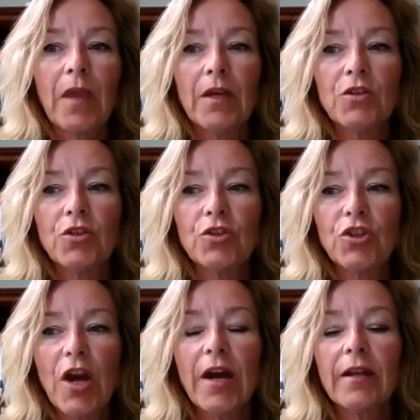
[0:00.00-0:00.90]
and
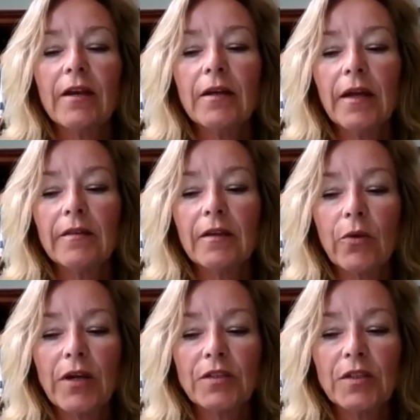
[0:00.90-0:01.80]
China and the
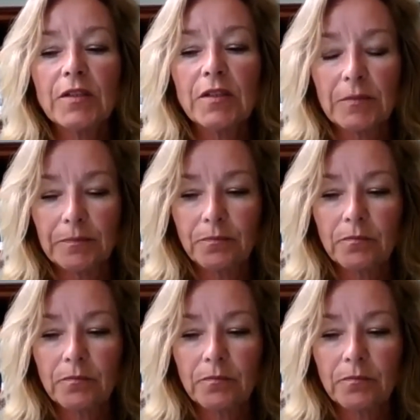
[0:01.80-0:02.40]
crisis,